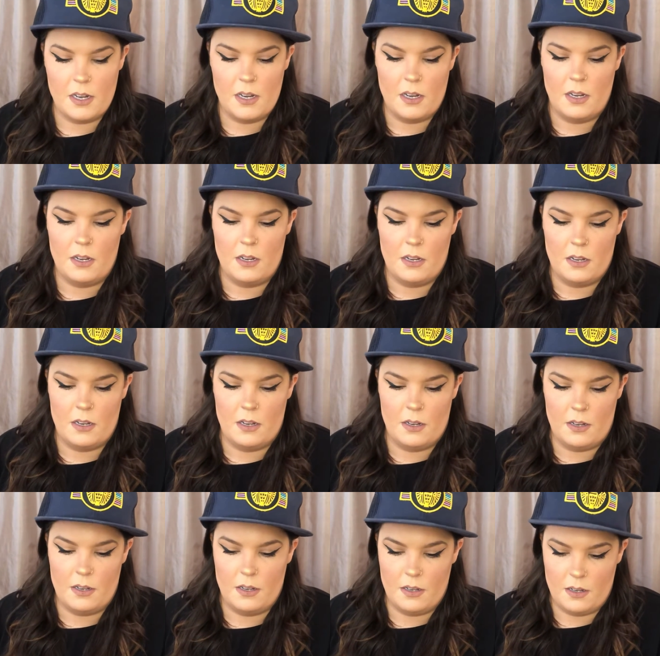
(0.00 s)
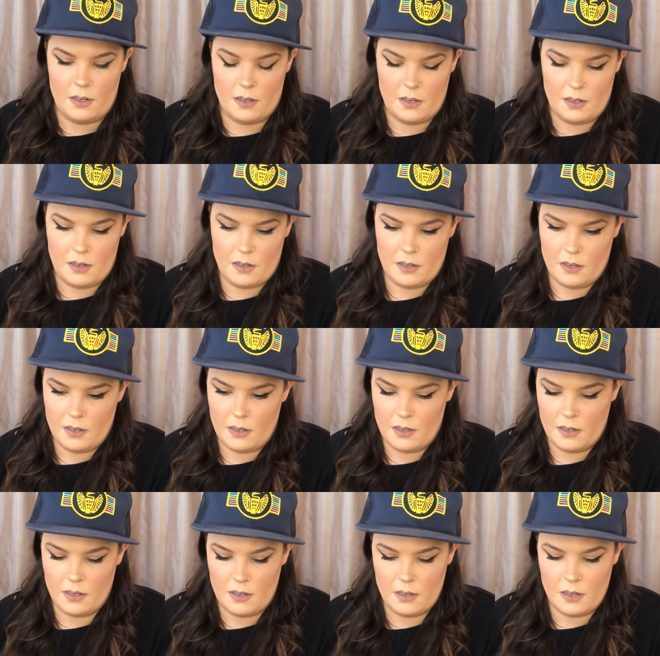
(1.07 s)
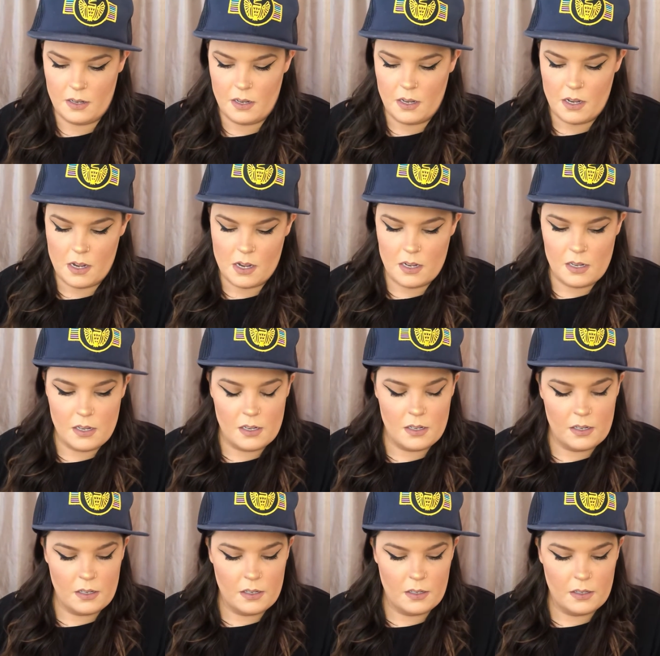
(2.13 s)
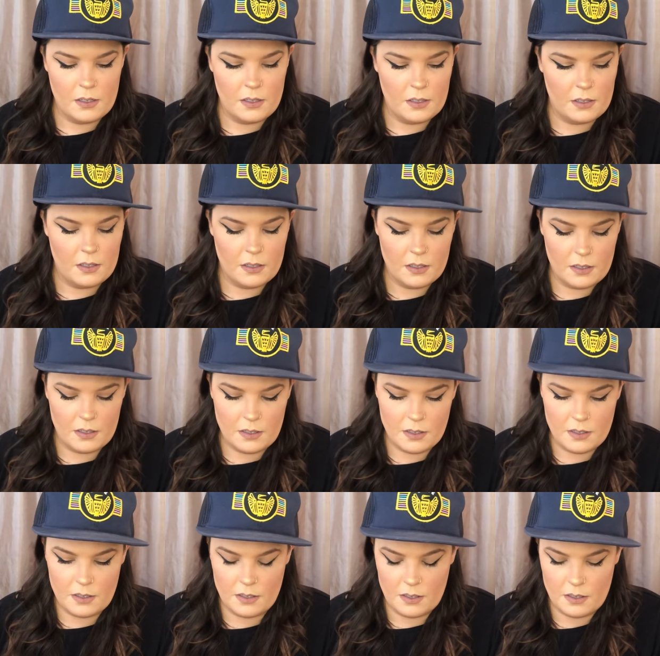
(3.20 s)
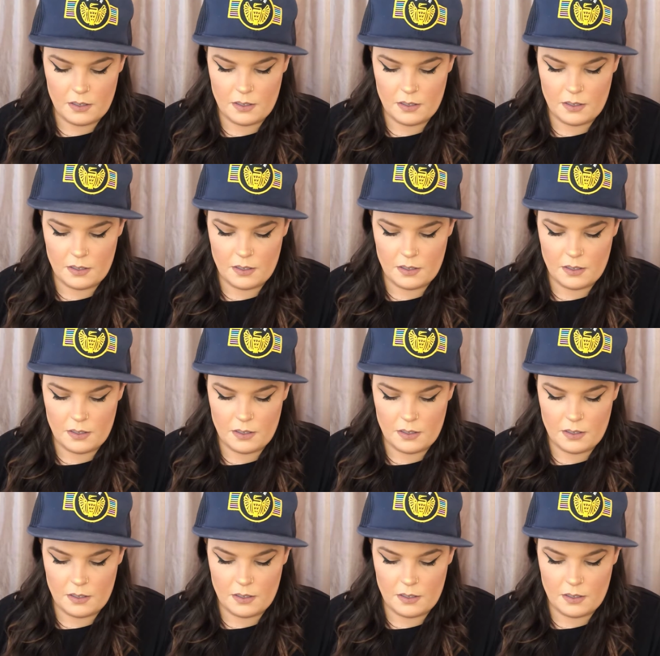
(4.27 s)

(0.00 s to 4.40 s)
(silence)